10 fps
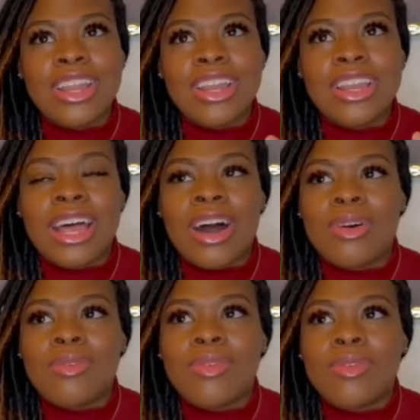
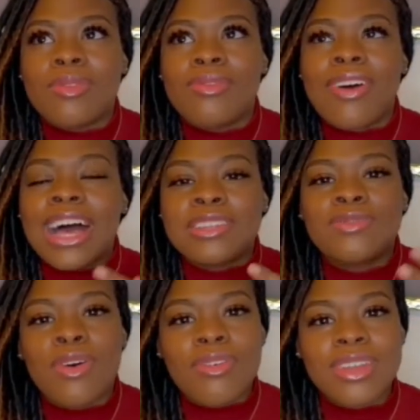now, fast
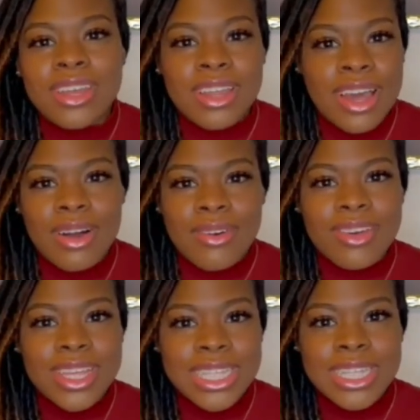forwarding now,
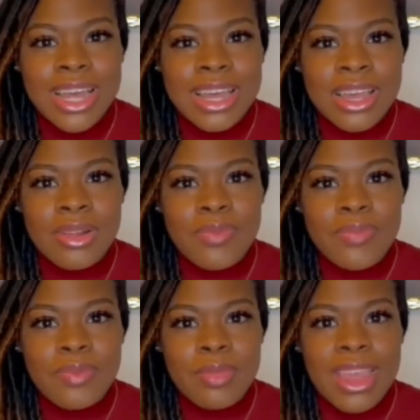it's like
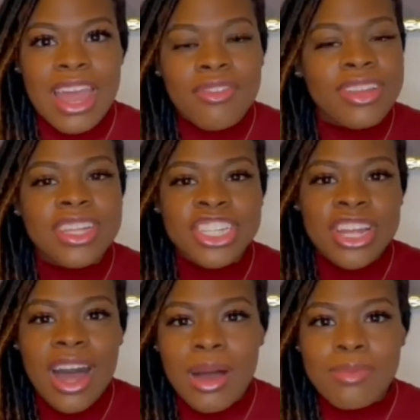every
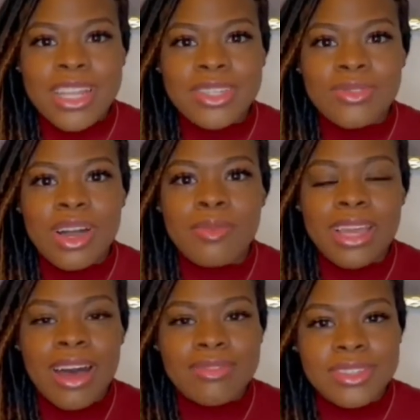job that you come
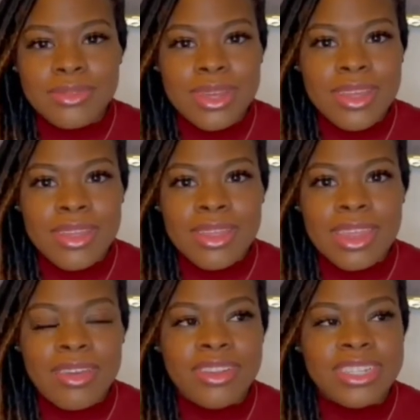encounter with,
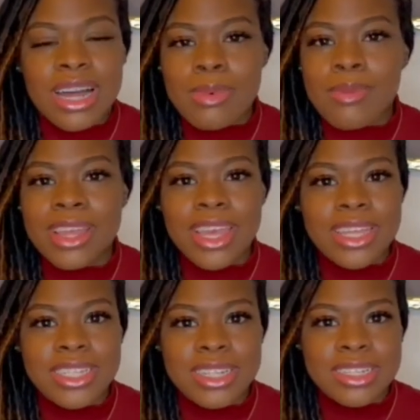every job
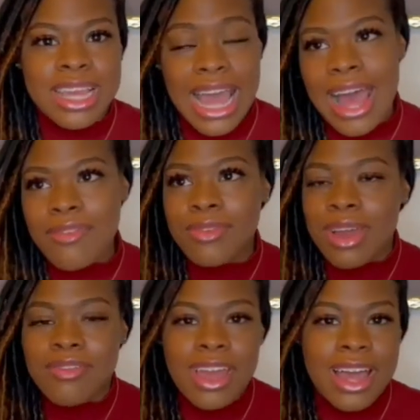application, it's like, have you
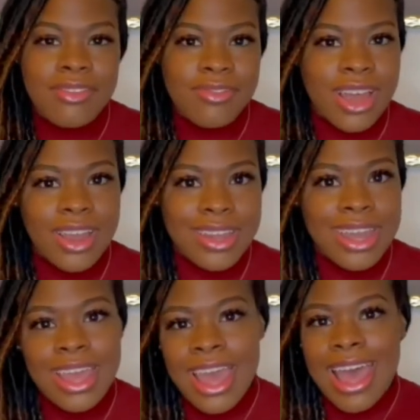ever gotten fired?
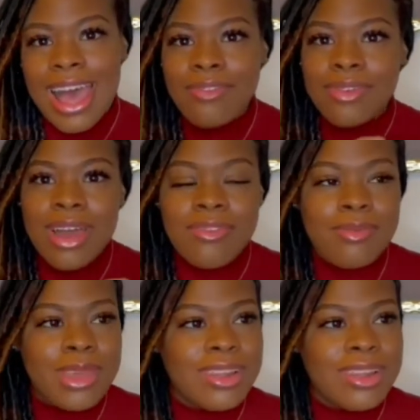Have you ever been on